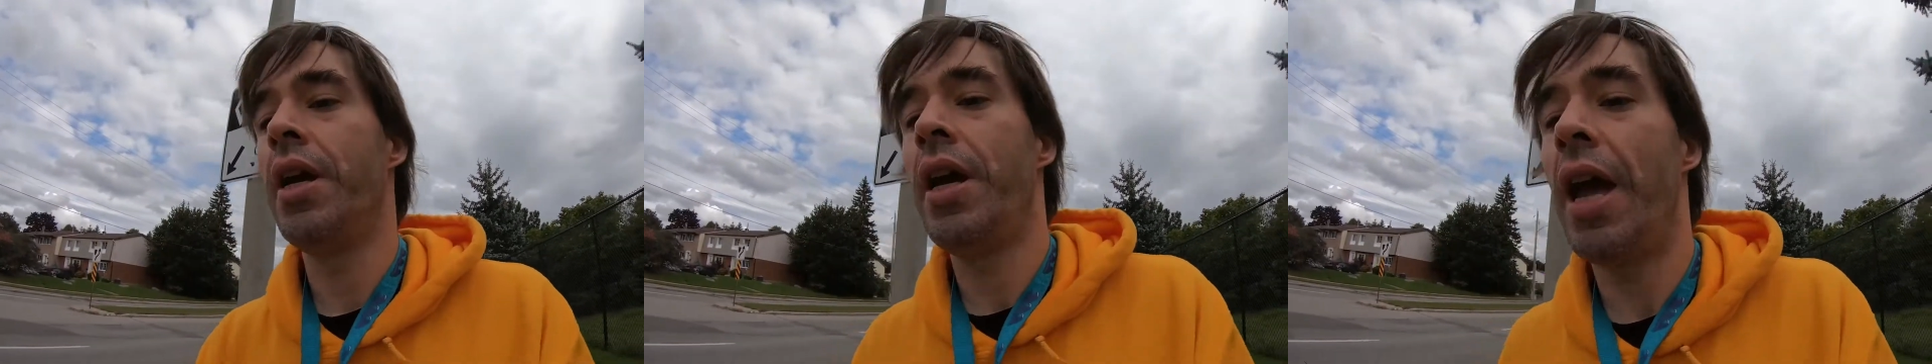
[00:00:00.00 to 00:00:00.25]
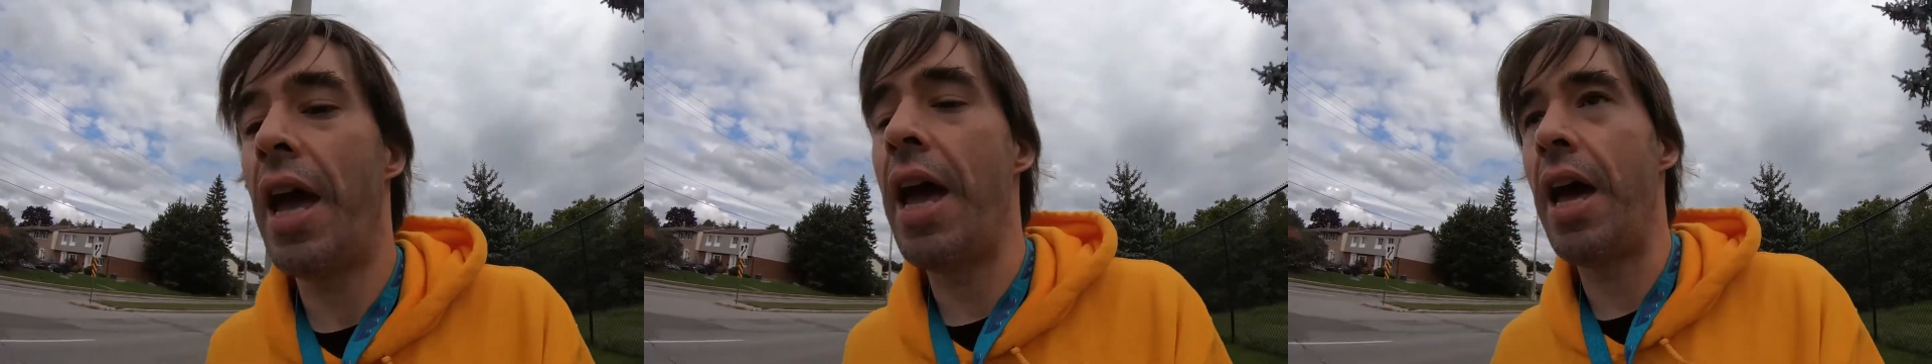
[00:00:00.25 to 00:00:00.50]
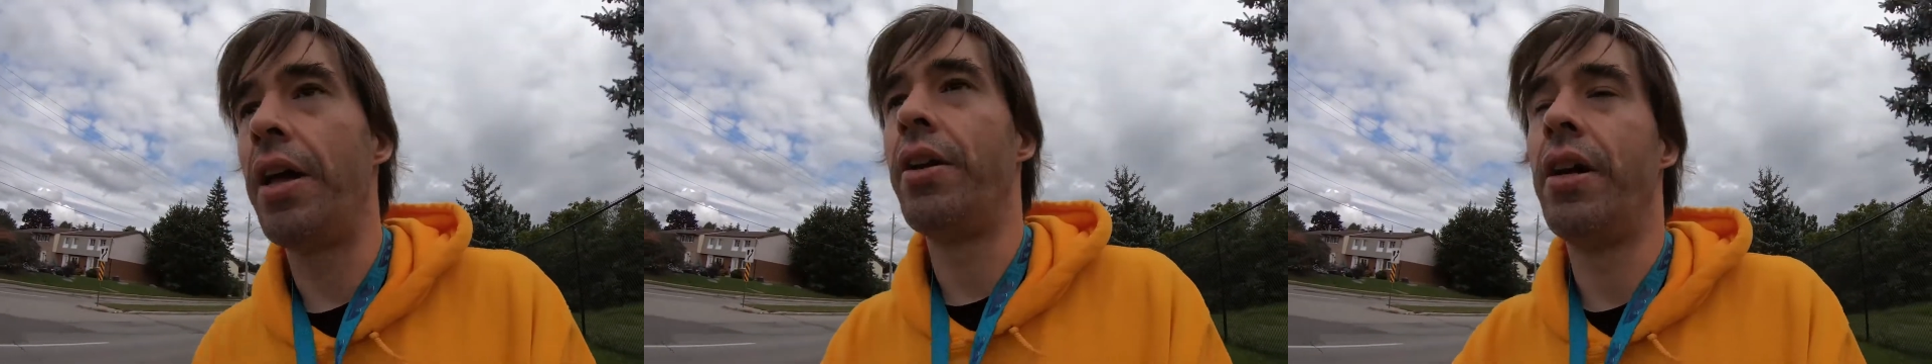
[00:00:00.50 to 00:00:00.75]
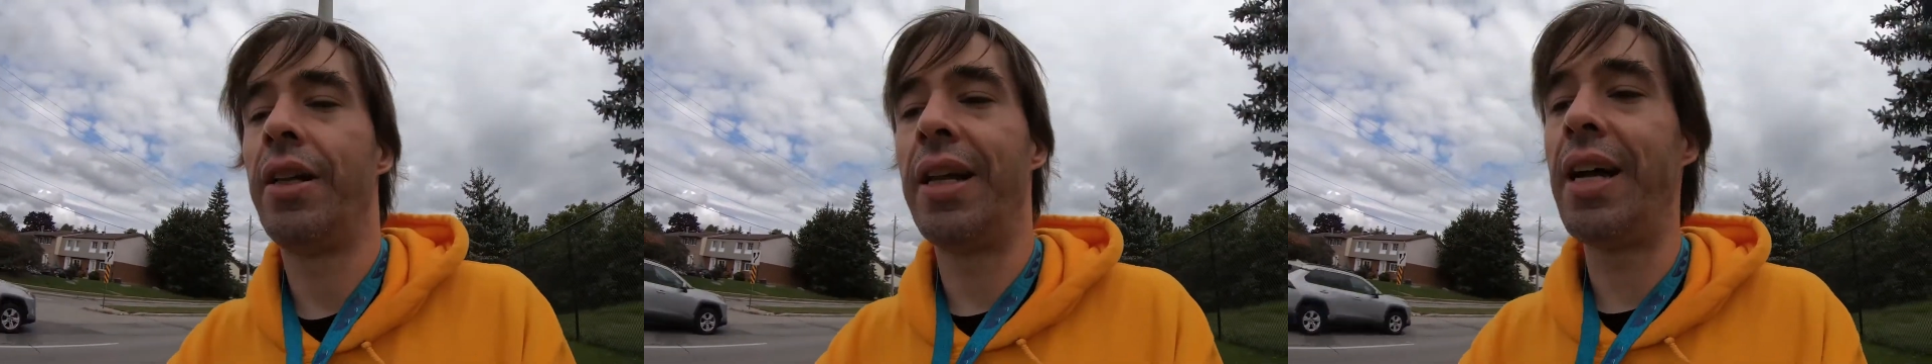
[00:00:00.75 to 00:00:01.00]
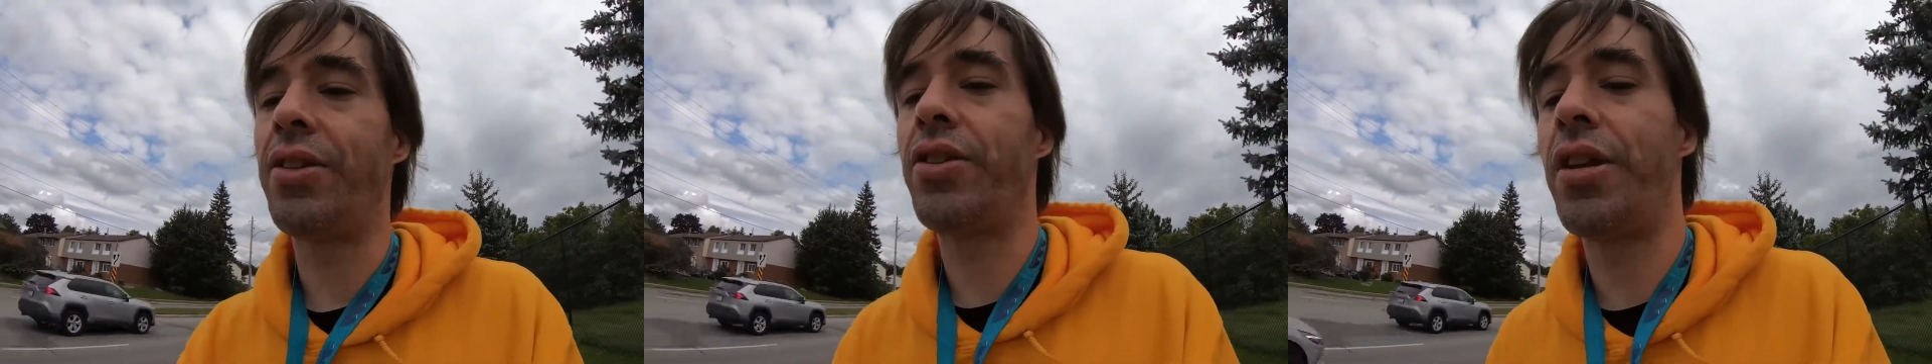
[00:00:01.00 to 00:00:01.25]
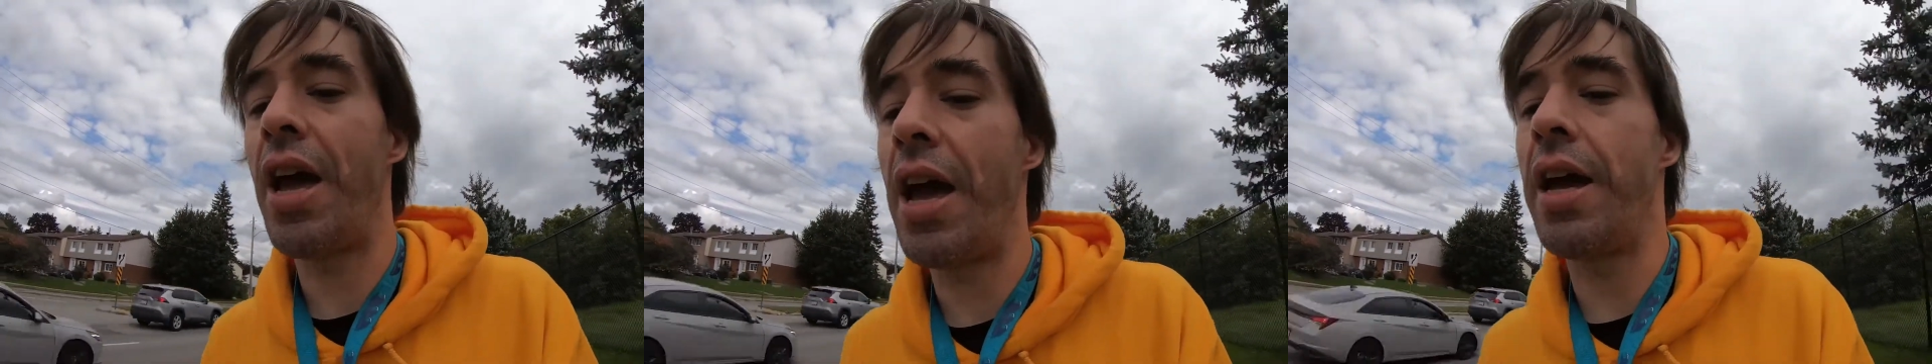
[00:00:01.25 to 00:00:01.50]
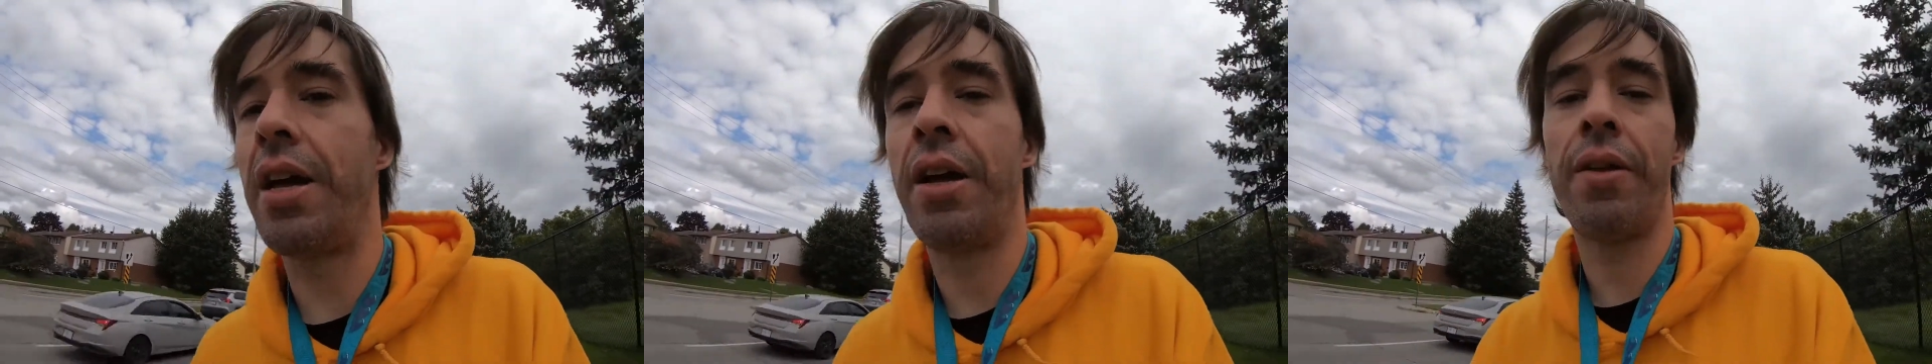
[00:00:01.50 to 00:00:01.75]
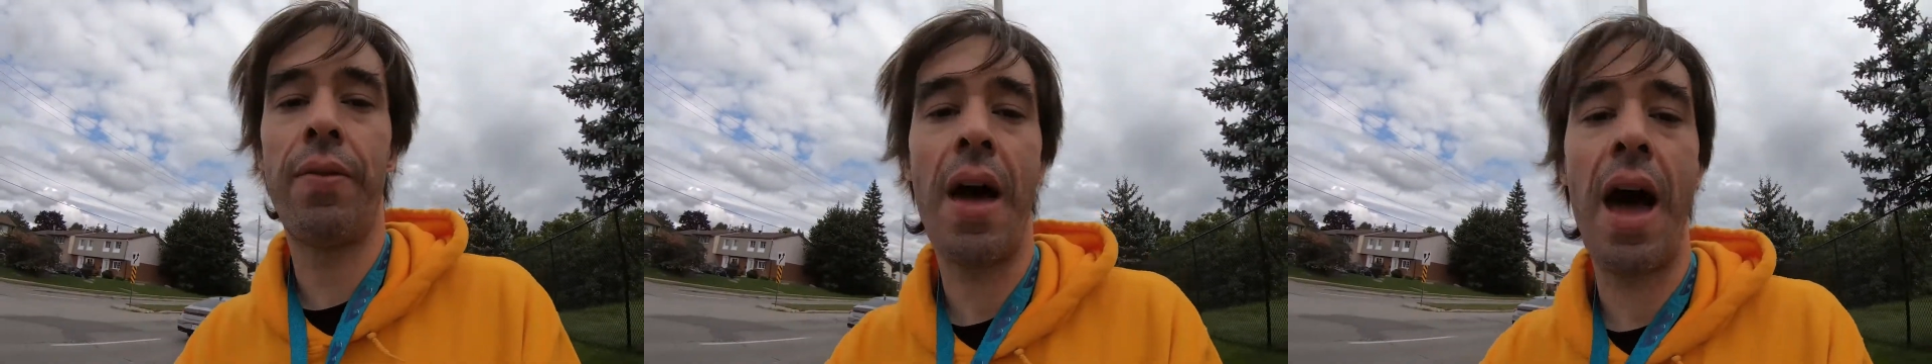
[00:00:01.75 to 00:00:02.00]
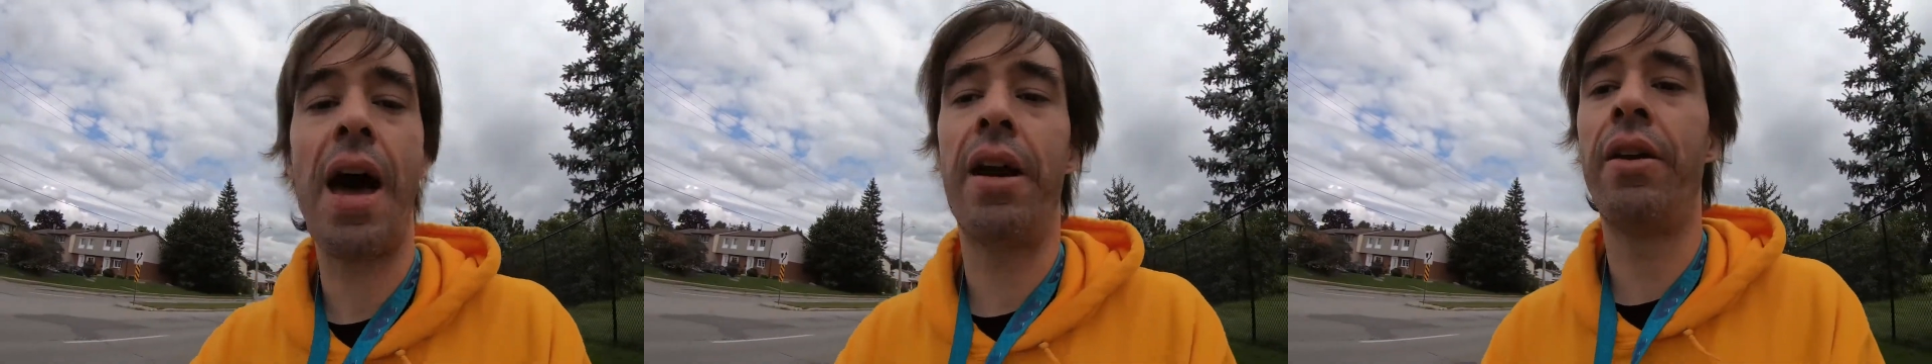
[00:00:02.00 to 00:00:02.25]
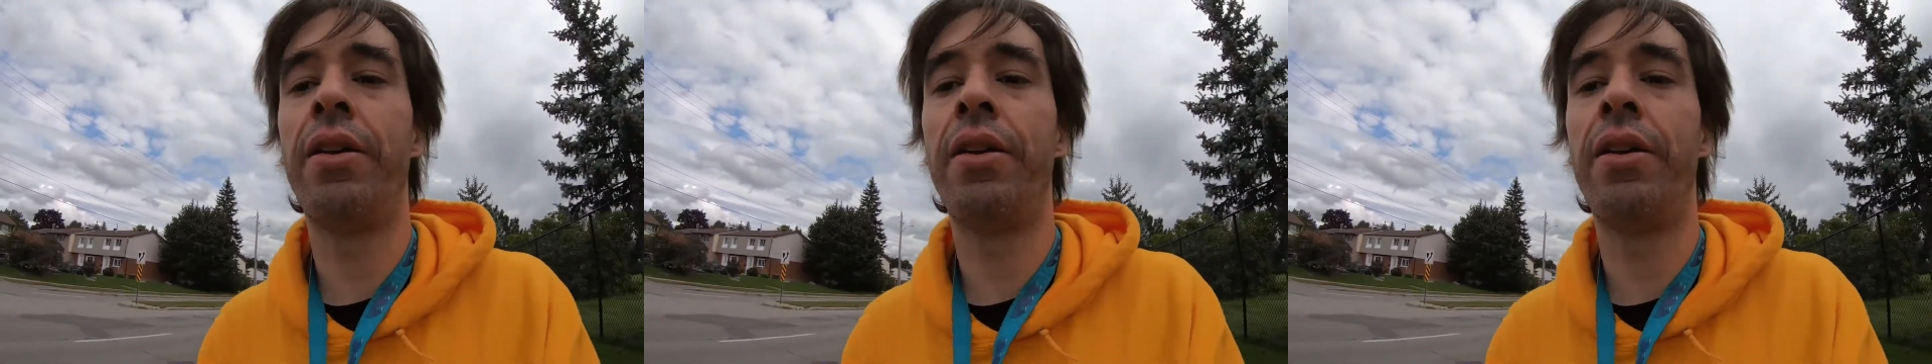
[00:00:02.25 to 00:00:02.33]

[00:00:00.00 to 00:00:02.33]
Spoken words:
and let's say that